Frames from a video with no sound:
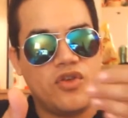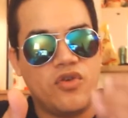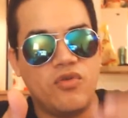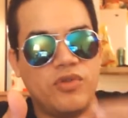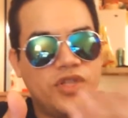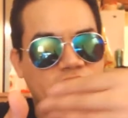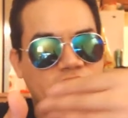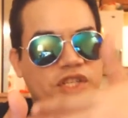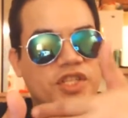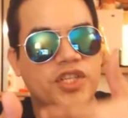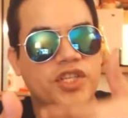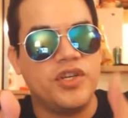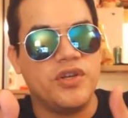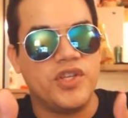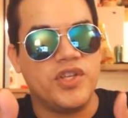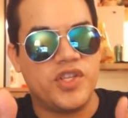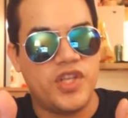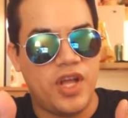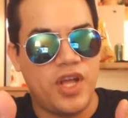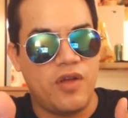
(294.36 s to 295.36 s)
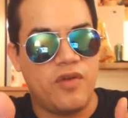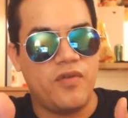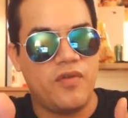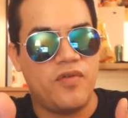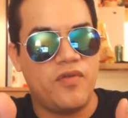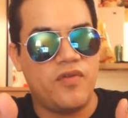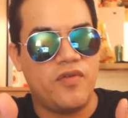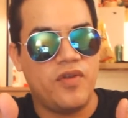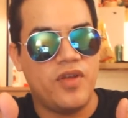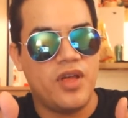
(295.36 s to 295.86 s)
you teaching yourself
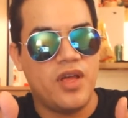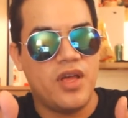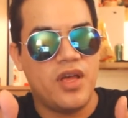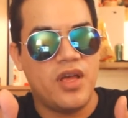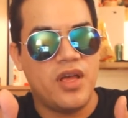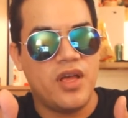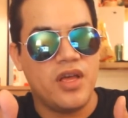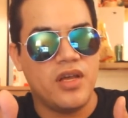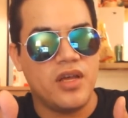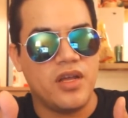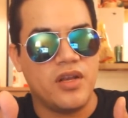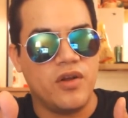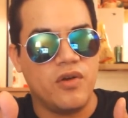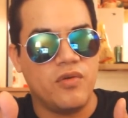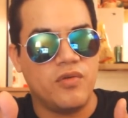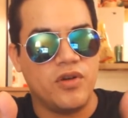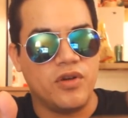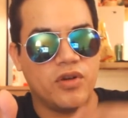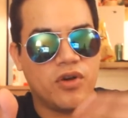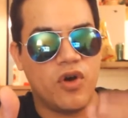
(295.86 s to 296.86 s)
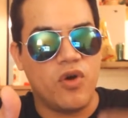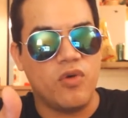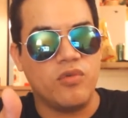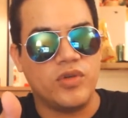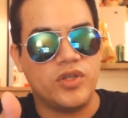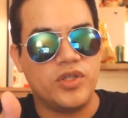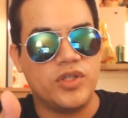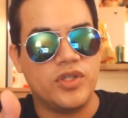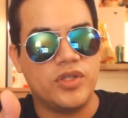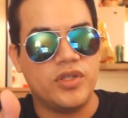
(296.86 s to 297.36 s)
you know the
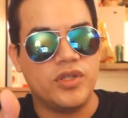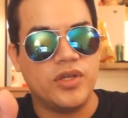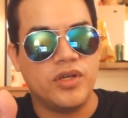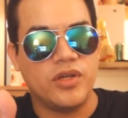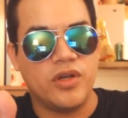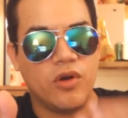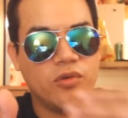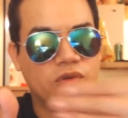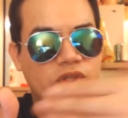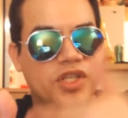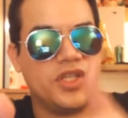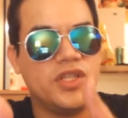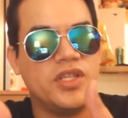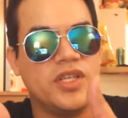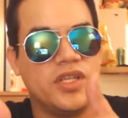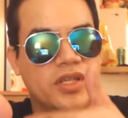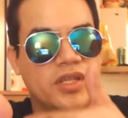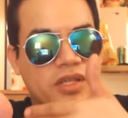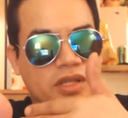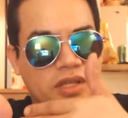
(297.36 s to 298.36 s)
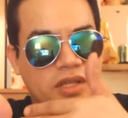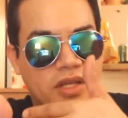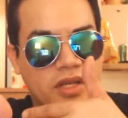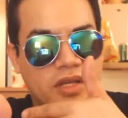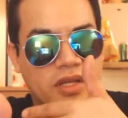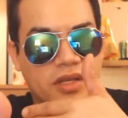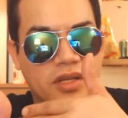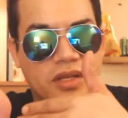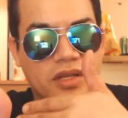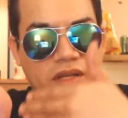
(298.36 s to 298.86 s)
coach coaching the,
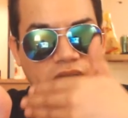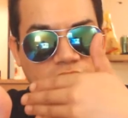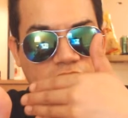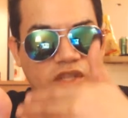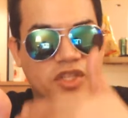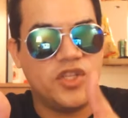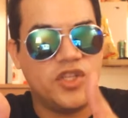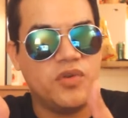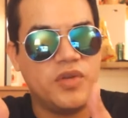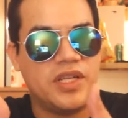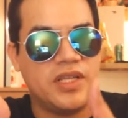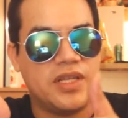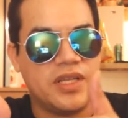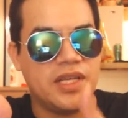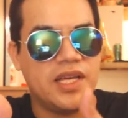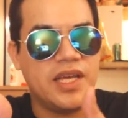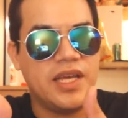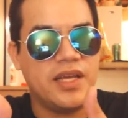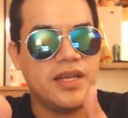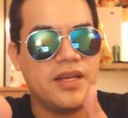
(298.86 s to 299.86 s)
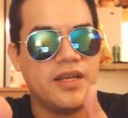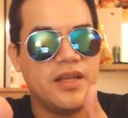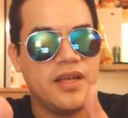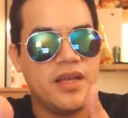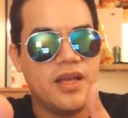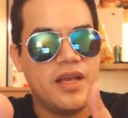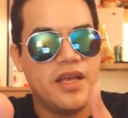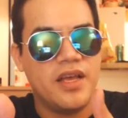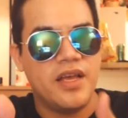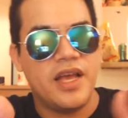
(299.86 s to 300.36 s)
the, the student the kid
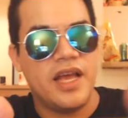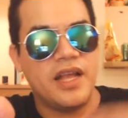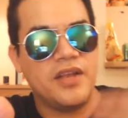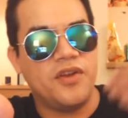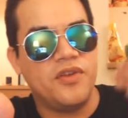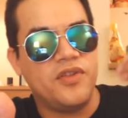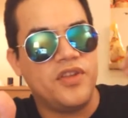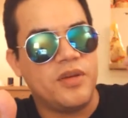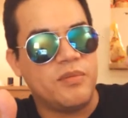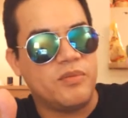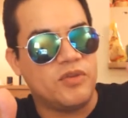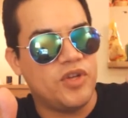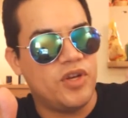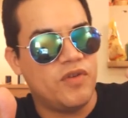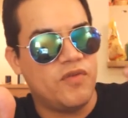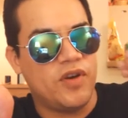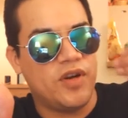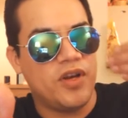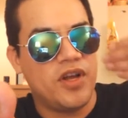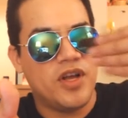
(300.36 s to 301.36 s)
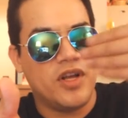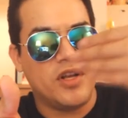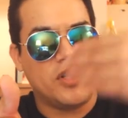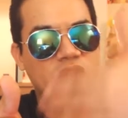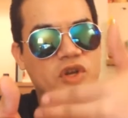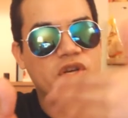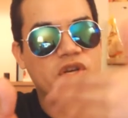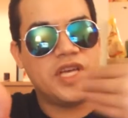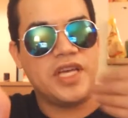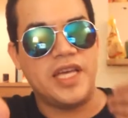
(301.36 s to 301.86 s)
and you're the observer
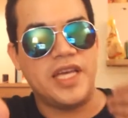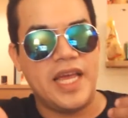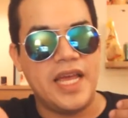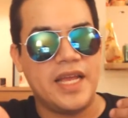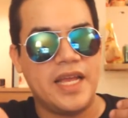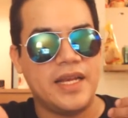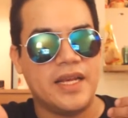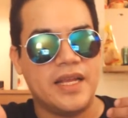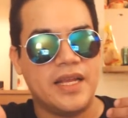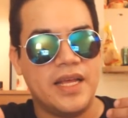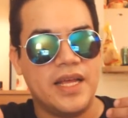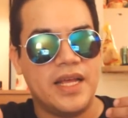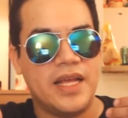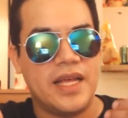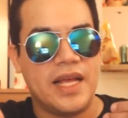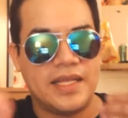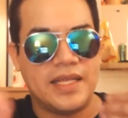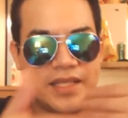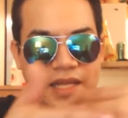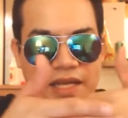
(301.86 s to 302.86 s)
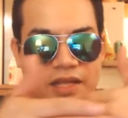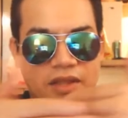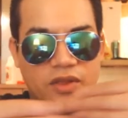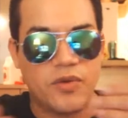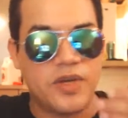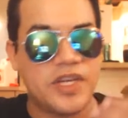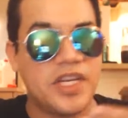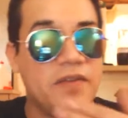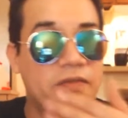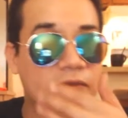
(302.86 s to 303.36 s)
looking in it's
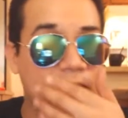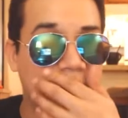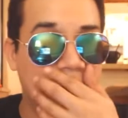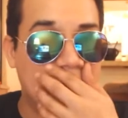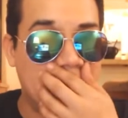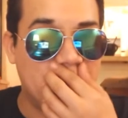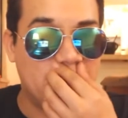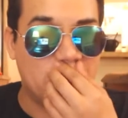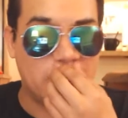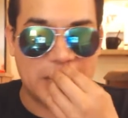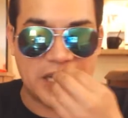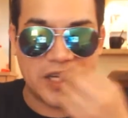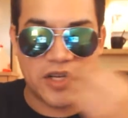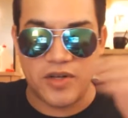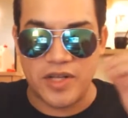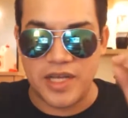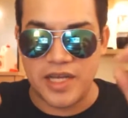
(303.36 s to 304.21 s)
like three different people you